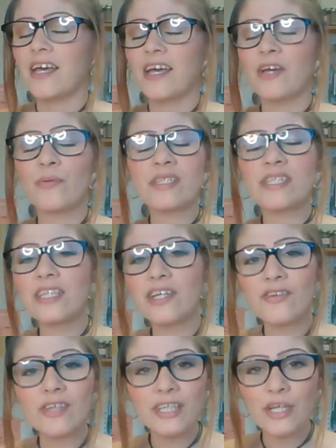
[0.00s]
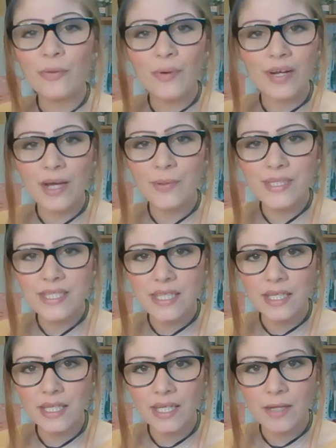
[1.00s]
it was literally what I was
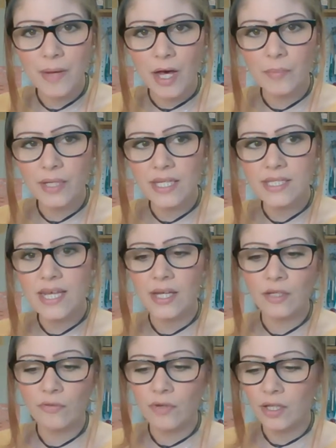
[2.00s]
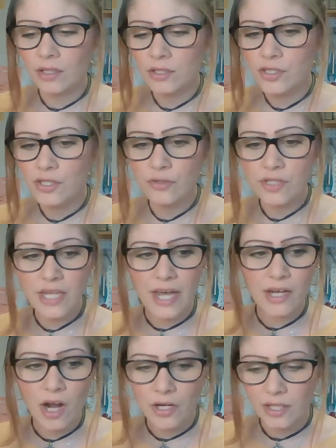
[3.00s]
thinking about because I had to run to Sky
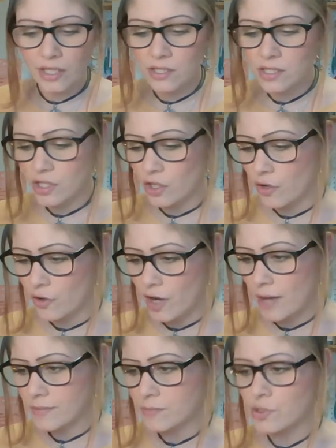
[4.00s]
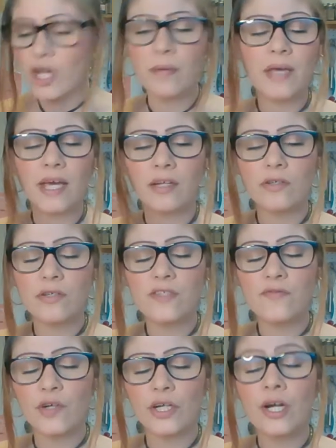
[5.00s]
Gardens to go grab some chime candles
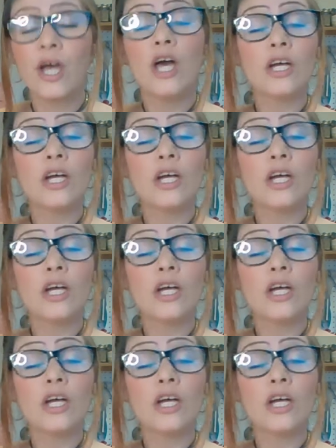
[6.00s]
for